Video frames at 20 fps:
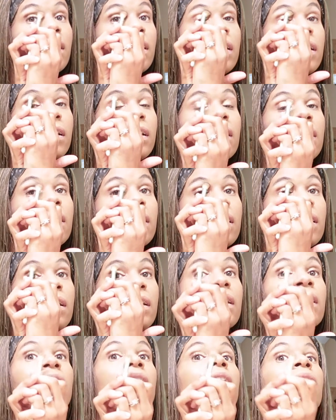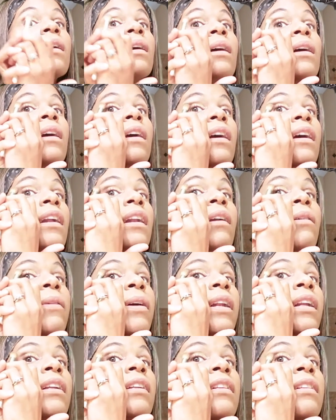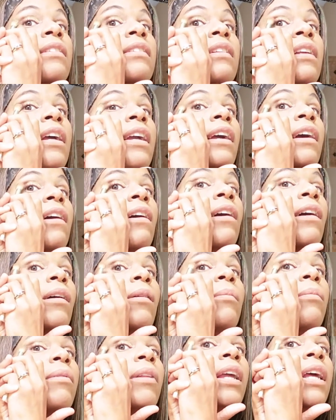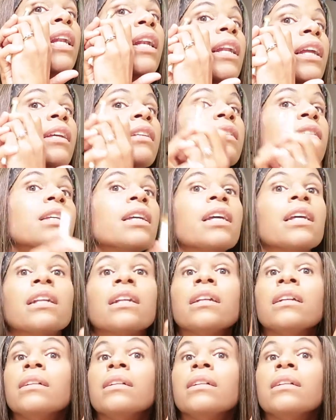I kind of want to just like all blend this in.